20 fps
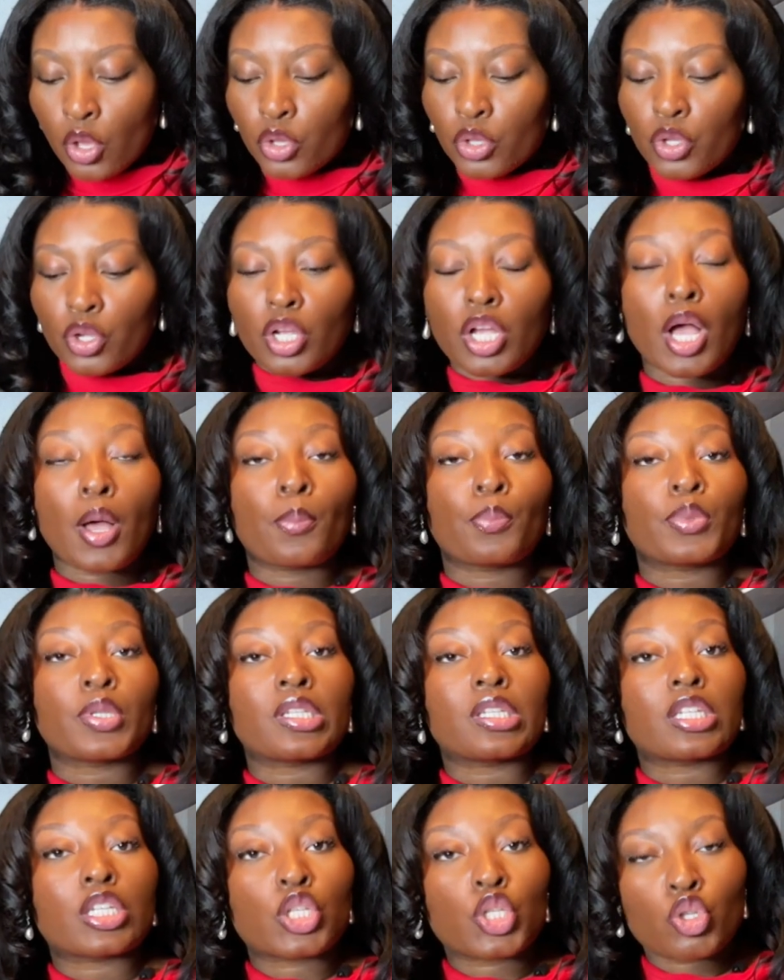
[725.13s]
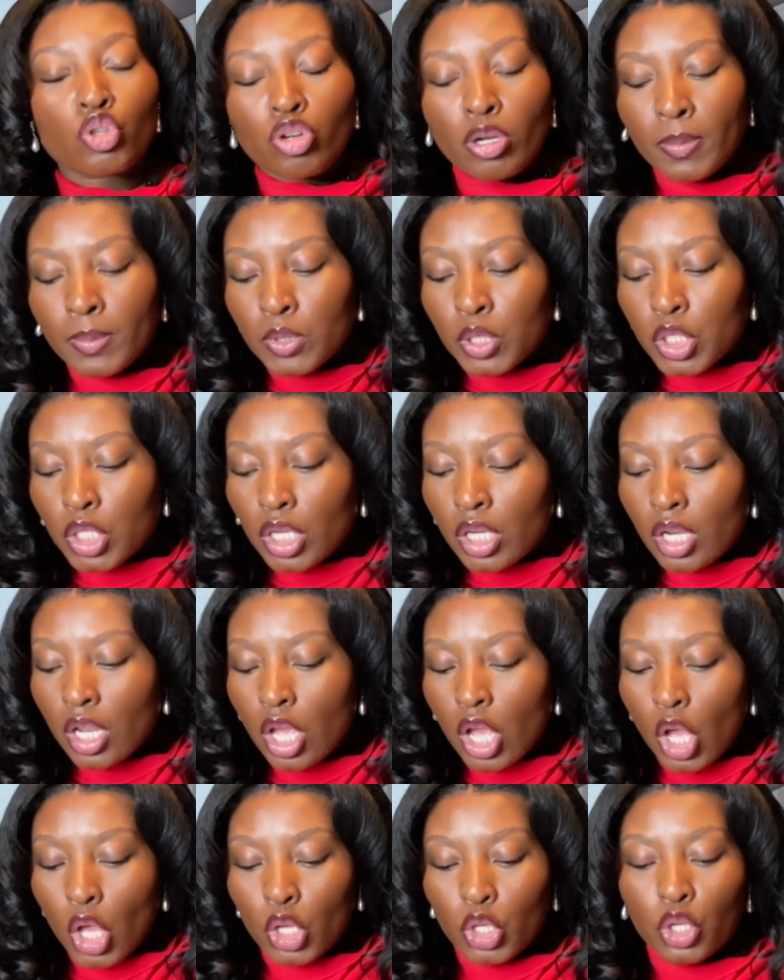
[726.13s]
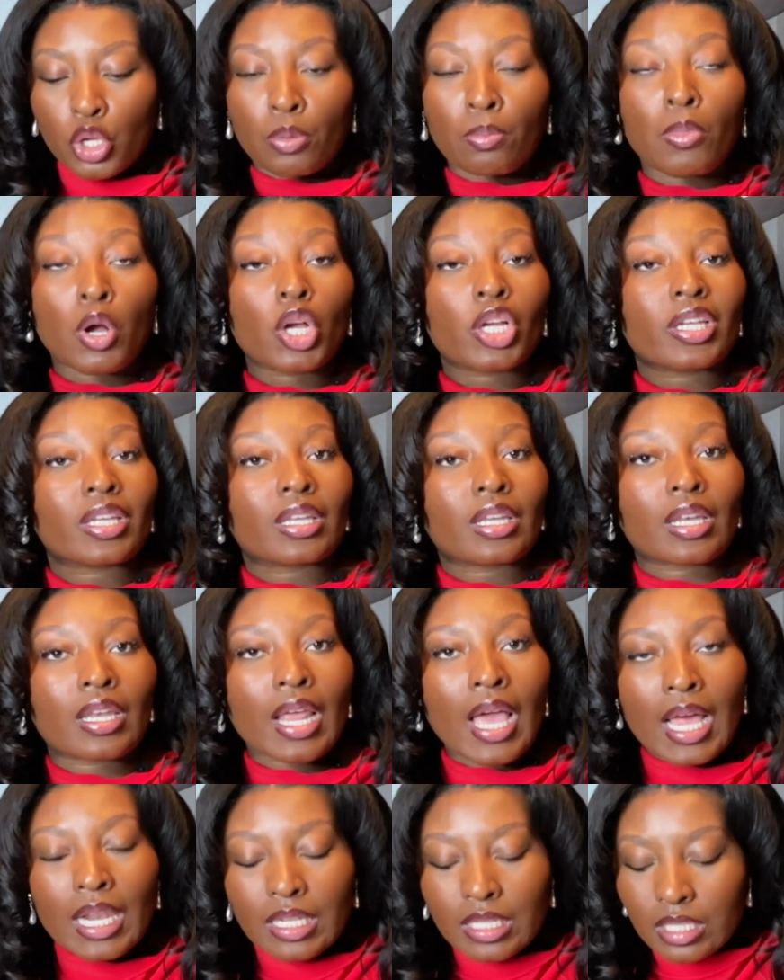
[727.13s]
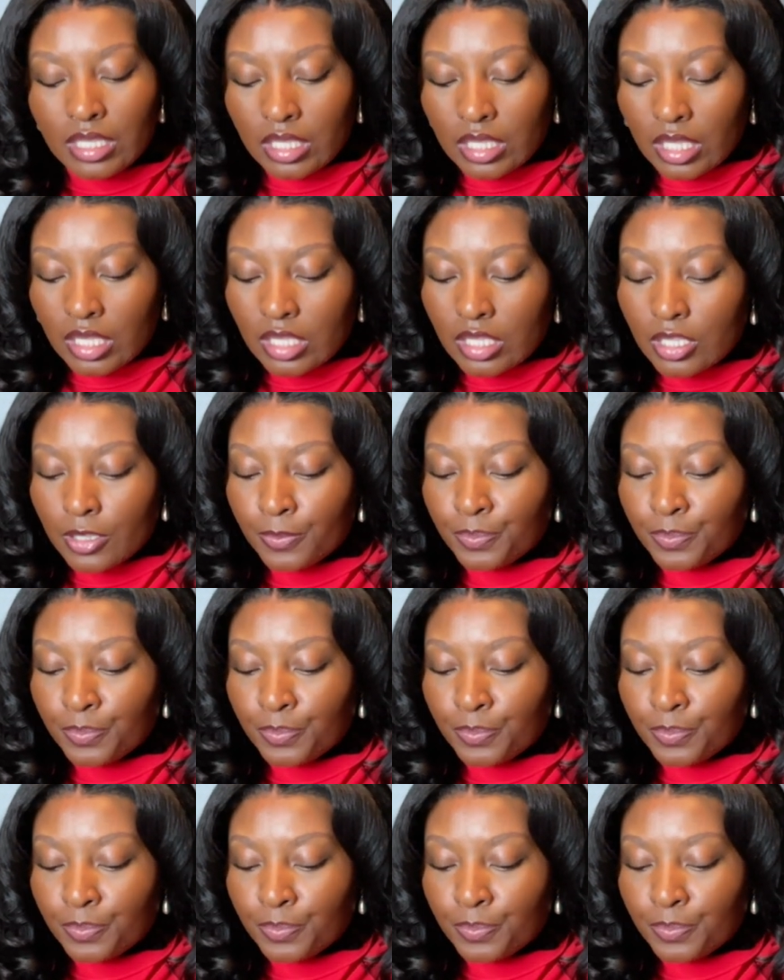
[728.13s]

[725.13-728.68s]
your company description, your market analysis,